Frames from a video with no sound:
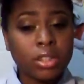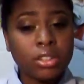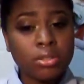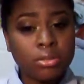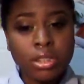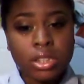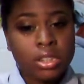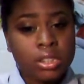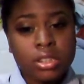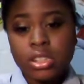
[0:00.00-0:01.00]
then you
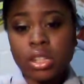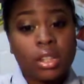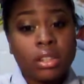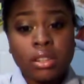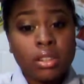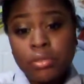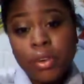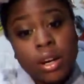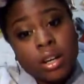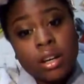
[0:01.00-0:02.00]
should just shut the
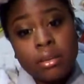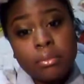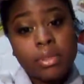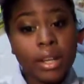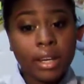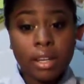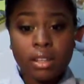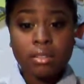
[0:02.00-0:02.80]
fuck up. Like,